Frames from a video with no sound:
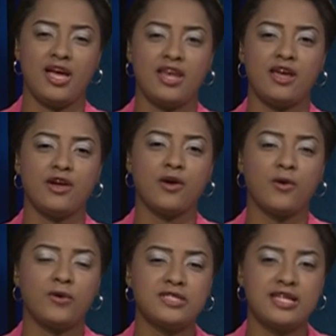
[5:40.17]
Now, you're
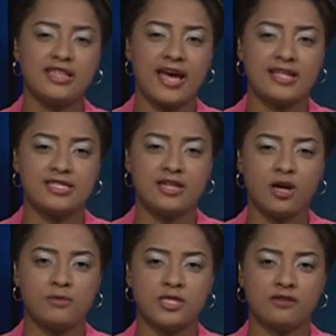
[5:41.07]
quoted in the
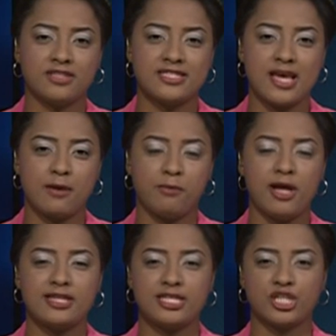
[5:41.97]
Antigua Observer saying
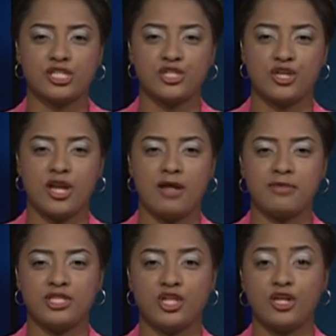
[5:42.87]
politicians should not
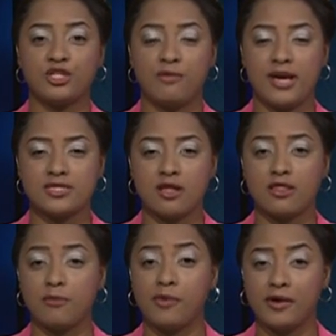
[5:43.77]
be judged based on
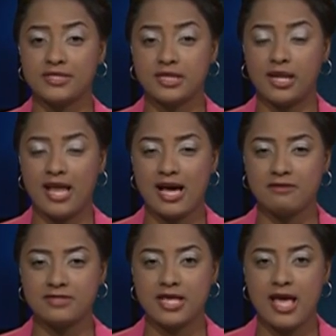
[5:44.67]
their personal
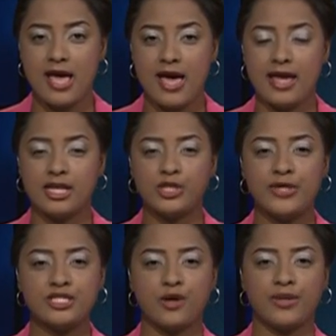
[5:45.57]
lives. And in
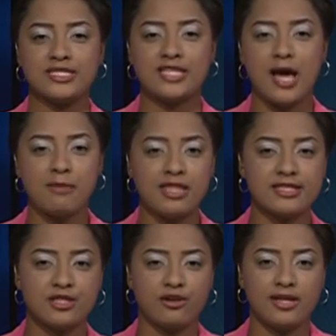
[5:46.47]
doing so, you're slamming the
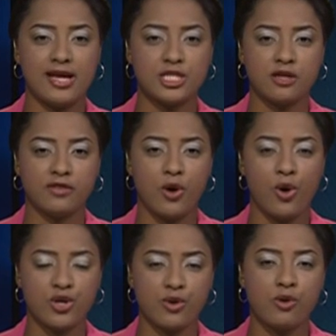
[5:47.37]
circulation of the
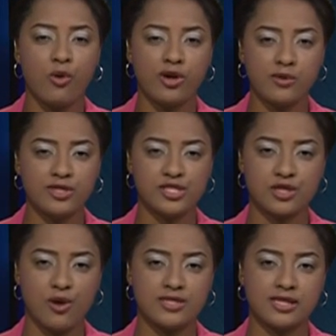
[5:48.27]
audio recording, which is
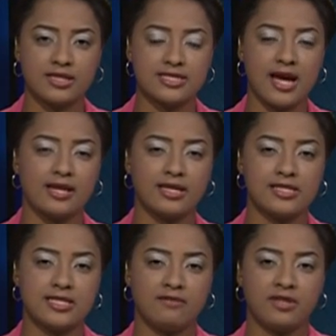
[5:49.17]
causing the scandal
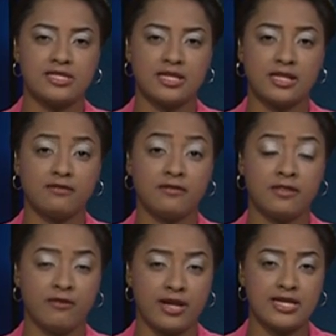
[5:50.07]
in St. Vincent and
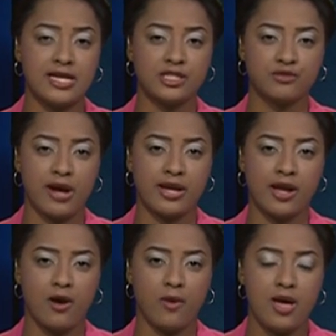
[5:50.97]
the Grenadines right
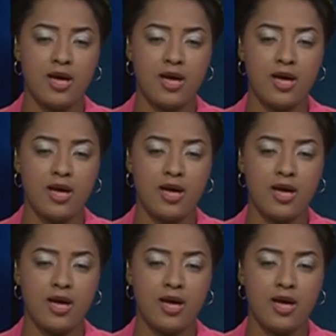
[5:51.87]
now.